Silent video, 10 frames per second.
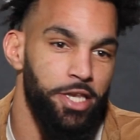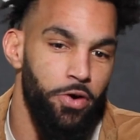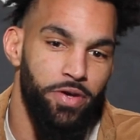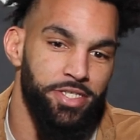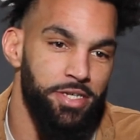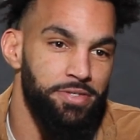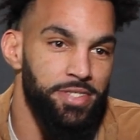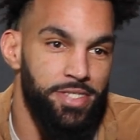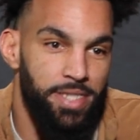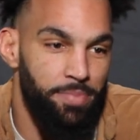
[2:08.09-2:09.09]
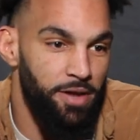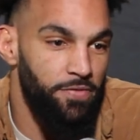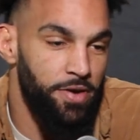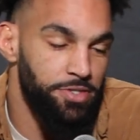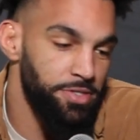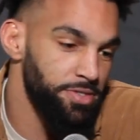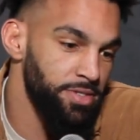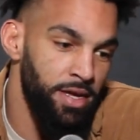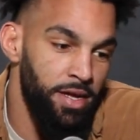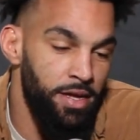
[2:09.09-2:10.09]
No excuses. I'm going to finish
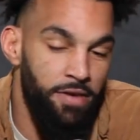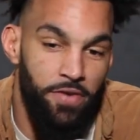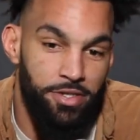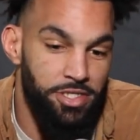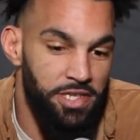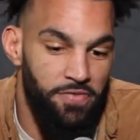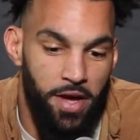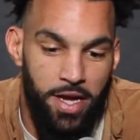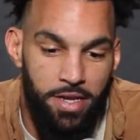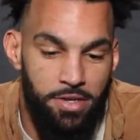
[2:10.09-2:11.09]
this, finish this fight,